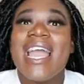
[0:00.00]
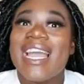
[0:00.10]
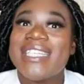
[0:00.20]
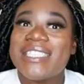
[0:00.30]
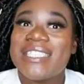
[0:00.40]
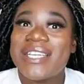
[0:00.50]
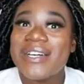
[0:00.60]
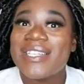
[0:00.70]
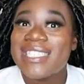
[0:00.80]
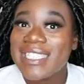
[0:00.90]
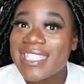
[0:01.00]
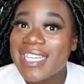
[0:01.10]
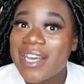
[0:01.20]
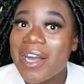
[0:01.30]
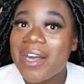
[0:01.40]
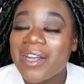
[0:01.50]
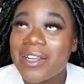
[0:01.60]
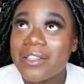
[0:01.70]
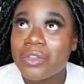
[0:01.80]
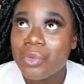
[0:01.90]
And so she did
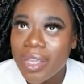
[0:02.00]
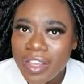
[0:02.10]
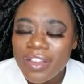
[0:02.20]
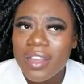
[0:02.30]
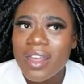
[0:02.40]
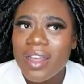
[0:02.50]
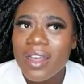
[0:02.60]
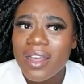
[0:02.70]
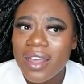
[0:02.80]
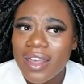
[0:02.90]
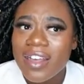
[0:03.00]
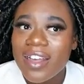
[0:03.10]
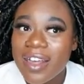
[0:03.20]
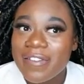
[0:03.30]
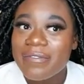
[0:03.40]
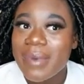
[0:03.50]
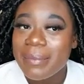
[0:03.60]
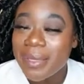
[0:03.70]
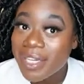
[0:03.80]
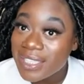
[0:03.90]
3 of my
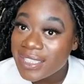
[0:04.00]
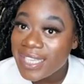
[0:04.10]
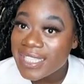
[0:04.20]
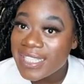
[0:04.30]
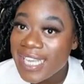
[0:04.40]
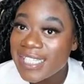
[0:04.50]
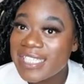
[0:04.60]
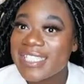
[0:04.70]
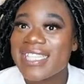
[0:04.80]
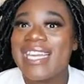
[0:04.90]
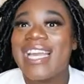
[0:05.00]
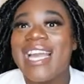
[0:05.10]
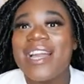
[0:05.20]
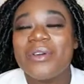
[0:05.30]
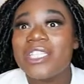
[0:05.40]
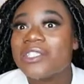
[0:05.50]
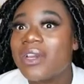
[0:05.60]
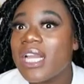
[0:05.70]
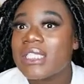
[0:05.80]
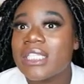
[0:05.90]
piercings, actually, which is
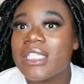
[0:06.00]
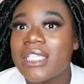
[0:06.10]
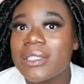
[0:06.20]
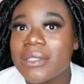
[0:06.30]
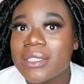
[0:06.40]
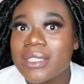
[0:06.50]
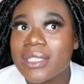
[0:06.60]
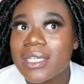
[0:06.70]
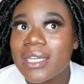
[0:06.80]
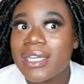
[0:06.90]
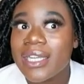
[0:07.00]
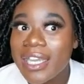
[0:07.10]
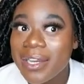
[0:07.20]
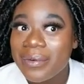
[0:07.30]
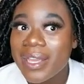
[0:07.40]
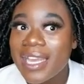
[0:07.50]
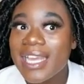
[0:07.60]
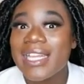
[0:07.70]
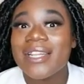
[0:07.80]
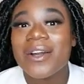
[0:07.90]
crazy. She used an earring,
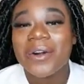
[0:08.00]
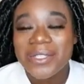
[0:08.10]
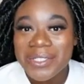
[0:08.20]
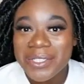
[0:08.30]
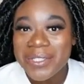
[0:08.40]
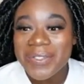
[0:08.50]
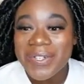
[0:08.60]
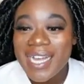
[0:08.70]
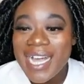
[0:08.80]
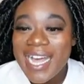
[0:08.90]
and then also